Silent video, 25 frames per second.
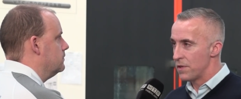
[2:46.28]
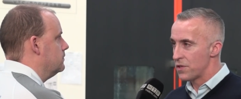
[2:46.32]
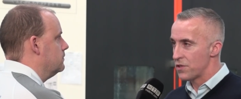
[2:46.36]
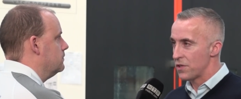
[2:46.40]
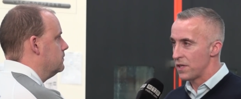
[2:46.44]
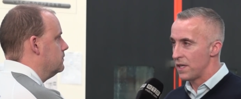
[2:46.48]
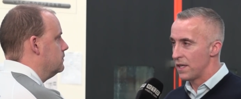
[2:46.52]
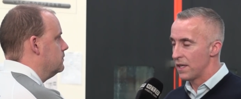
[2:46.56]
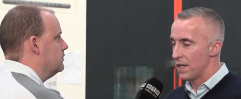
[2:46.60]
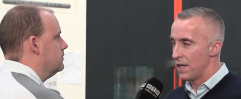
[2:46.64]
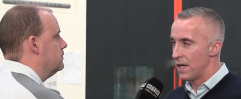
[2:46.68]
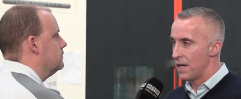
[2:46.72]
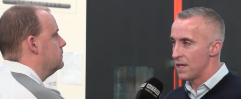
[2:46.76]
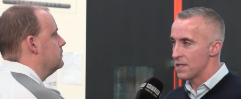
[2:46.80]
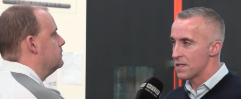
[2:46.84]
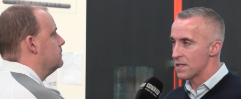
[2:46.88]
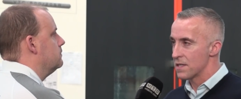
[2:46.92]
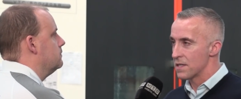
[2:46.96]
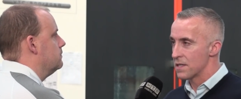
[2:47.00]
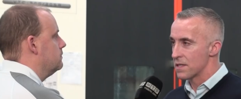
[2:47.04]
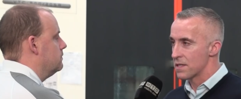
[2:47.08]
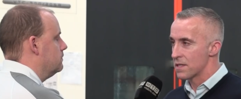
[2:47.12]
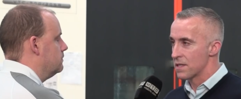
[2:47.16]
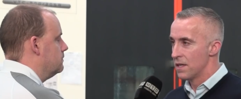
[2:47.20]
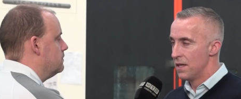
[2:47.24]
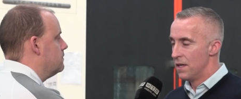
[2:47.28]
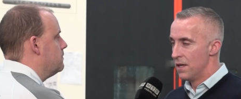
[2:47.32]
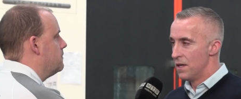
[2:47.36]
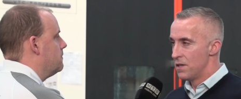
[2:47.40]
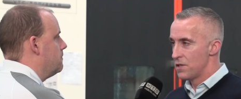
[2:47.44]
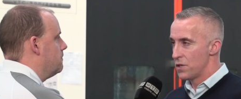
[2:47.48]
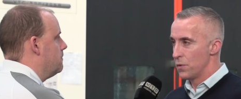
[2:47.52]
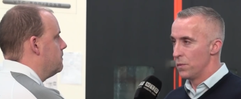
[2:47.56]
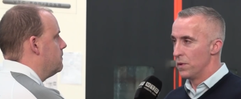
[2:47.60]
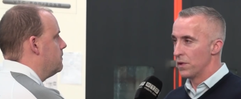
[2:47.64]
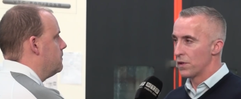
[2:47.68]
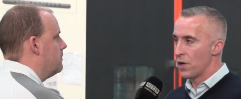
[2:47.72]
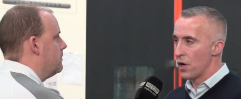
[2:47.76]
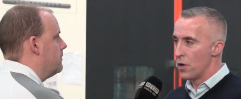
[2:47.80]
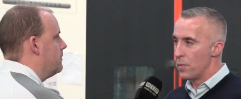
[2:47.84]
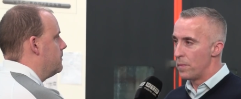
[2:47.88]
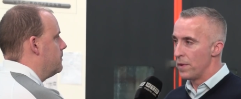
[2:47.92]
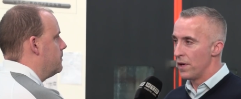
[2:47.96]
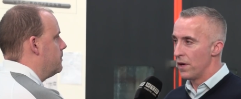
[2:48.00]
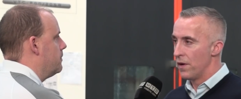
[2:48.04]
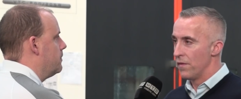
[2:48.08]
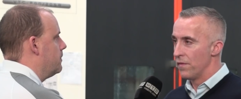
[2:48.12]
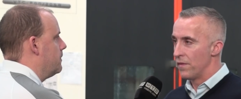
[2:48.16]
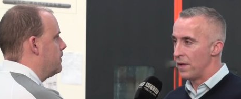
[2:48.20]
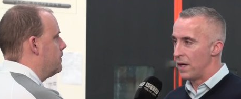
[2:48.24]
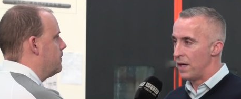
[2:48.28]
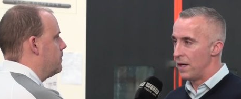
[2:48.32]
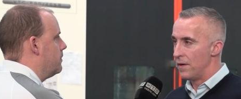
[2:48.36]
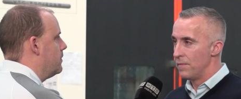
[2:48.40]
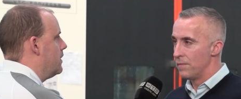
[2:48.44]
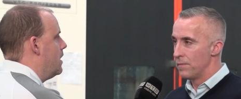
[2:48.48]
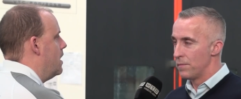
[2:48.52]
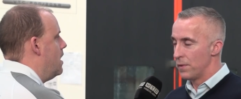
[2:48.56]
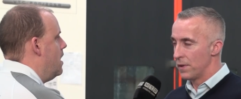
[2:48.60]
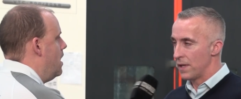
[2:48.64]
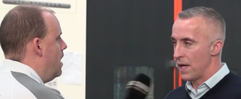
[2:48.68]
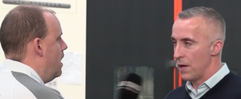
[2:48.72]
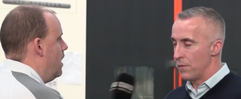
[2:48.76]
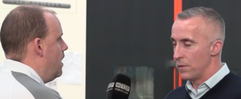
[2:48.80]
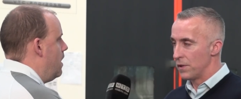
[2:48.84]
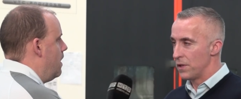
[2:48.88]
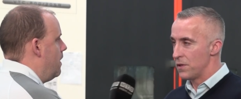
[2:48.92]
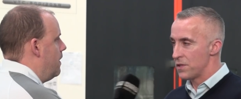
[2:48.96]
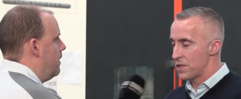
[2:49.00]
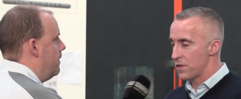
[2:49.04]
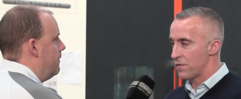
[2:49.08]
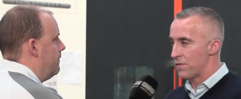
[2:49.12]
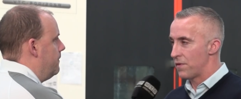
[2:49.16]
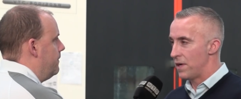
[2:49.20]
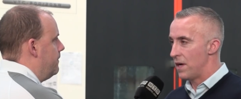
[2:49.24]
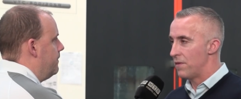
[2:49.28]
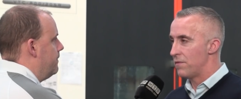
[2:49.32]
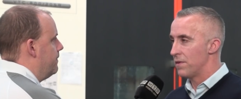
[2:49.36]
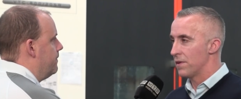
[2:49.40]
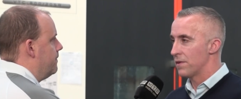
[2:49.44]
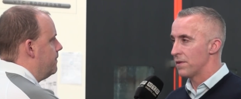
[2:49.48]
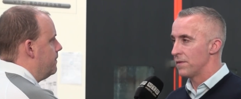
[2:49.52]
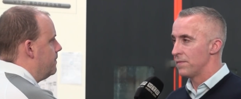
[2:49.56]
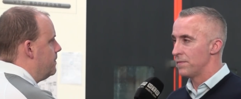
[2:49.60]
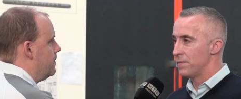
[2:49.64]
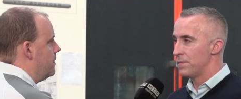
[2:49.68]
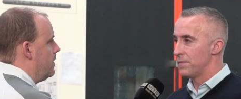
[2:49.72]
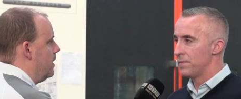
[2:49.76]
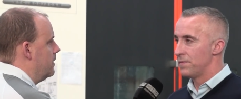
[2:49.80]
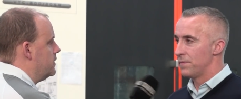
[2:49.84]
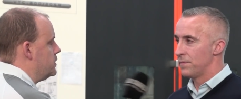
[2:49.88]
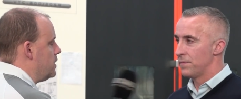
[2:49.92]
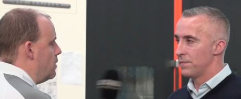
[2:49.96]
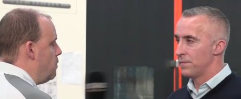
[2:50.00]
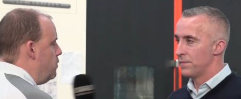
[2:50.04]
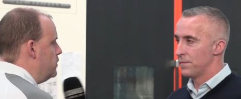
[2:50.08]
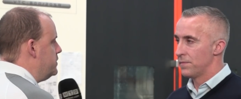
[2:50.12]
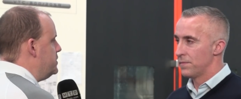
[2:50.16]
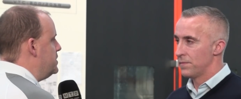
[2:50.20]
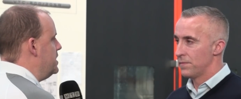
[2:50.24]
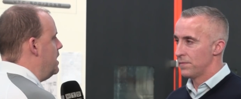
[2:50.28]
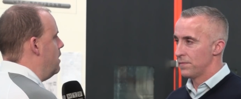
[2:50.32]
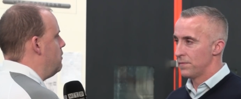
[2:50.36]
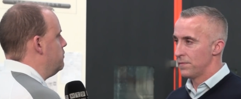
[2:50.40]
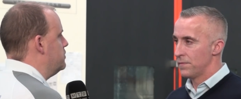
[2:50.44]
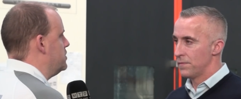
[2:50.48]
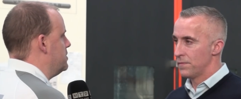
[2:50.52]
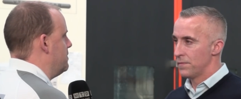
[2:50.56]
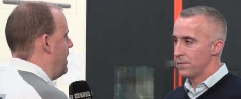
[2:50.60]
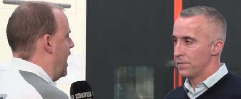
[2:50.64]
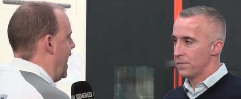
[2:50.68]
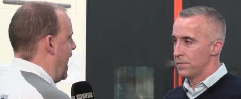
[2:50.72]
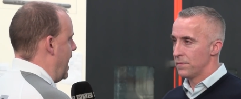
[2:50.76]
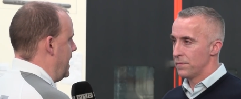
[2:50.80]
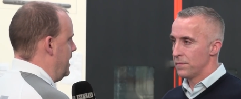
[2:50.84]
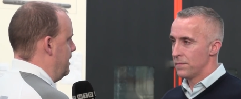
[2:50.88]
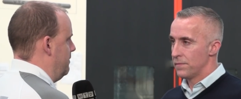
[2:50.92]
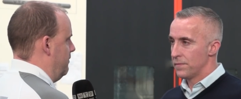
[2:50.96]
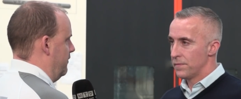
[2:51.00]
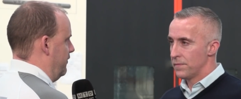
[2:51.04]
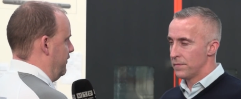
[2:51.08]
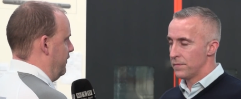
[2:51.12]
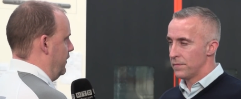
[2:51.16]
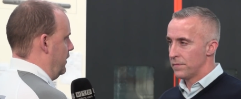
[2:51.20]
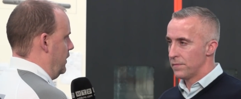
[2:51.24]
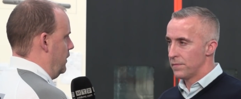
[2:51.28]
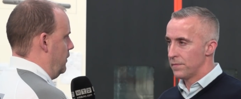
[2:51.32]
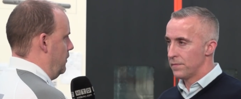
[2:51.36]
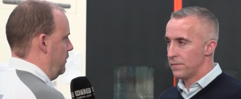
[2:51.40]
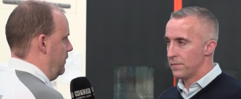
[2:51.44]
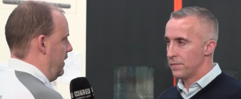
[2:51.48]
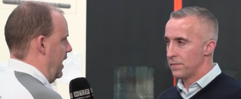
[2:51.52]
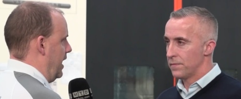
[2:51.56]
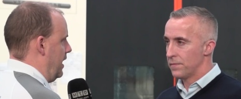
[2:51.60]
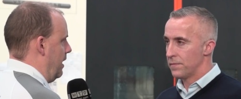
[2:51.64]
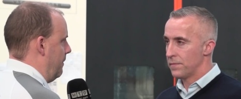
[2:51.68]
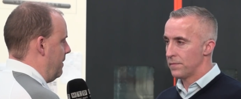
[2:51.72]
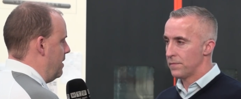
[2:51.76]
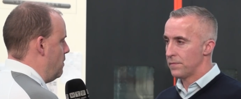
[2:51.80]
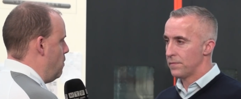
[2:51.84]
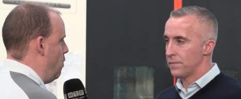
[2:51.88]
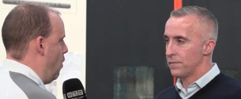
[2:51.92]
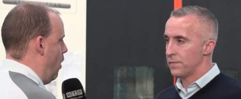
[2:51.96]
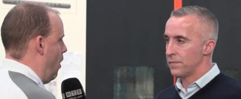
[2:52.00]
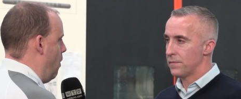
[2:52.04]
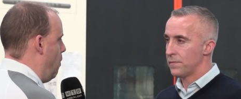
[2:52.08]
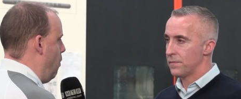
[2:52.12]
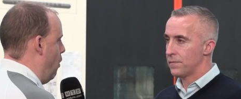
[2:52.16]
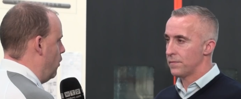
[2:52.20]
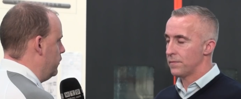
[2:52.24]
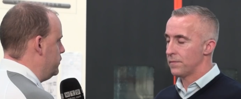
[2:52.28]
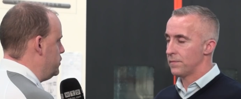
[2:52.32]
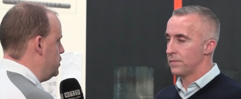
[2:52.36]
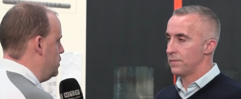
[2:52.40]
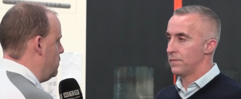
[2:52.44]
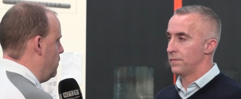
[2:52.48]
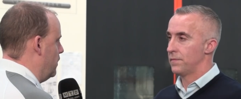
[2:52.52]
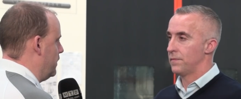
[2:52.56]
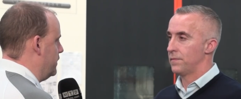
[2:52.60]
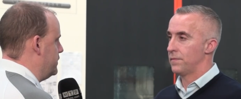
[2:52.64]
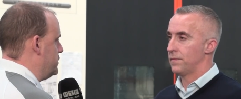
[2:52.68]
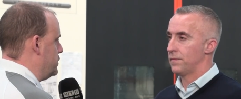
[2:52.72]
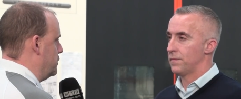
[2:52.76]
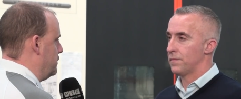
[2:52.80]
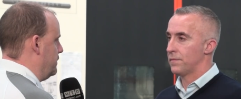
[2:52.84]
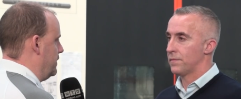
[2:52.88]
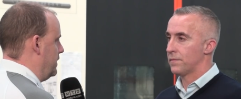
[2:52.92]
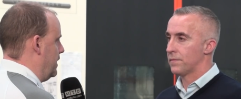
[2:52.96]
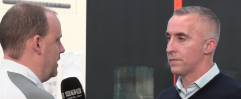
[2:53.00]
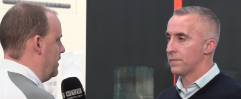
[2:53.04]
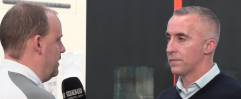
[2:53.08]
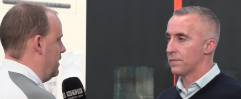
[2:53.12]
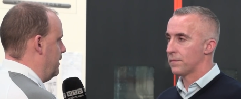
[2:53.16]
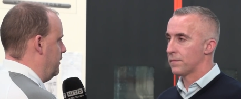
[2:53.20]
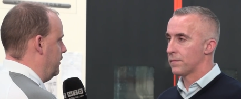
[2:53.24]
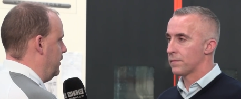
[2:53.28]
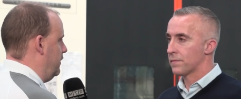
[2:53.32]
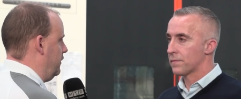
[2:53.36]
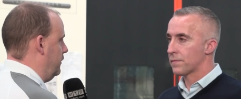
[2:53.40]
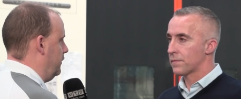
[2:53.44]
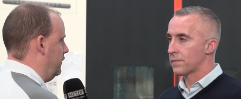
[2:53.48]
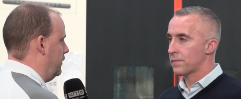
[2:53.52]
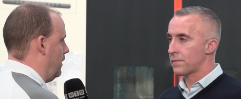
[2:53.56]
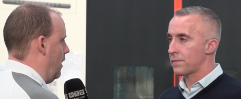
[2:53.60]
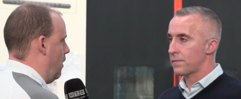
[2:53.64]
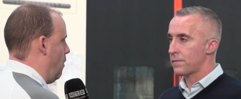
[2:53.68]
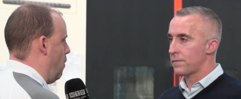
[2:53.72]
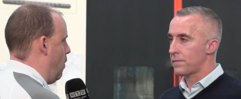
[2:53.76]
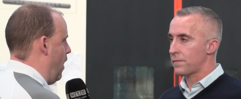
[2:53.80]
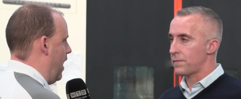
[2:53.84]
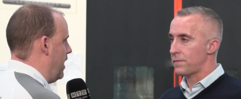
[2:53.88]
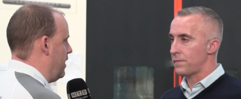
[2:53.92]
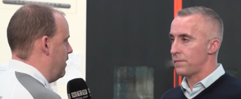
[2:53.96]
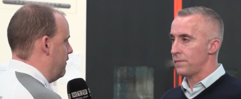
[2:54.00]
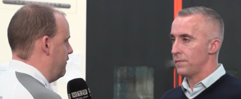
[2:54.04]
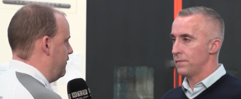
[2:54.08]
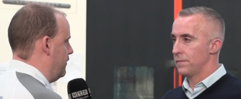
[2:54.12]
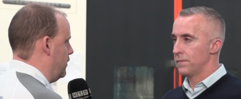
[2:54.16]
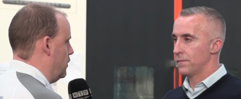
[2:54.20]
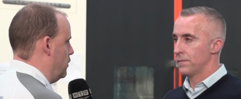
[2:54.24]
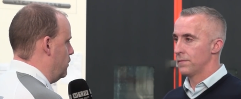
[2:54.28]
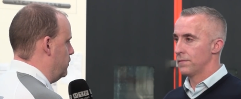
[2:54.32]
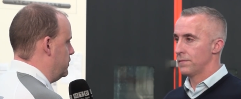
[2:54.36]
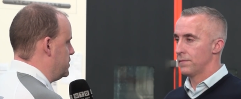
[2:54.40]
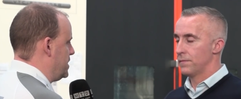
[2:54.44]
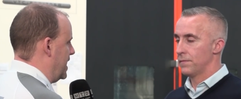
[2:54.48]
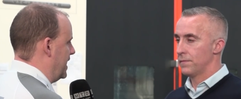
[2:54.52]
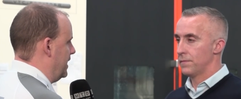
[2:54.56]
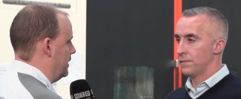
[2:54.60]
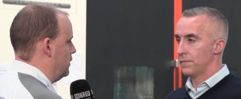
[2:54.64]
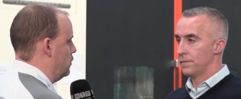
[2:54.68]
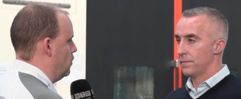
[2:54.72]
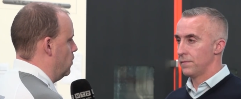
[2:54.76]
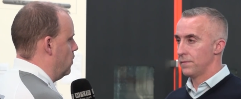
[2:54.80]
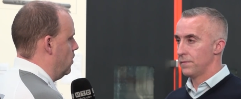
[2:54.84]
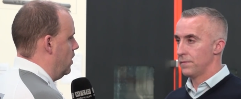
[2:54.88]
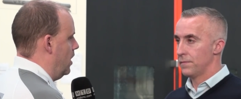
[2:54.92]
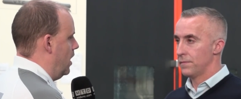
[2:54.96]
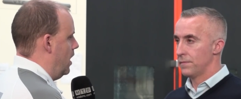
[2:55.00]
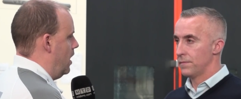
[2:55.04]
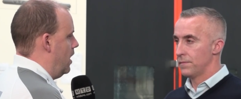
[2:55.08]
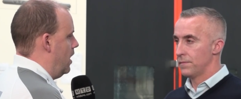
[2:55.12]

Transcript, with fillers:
Speaker 1: machine license, so we'll go beyond that. But yeah, we'll use it for everything.
Speaker 2: So, what's the ultimate aim for you then? I mean, what, what do you want to do? Is this a way of you telling your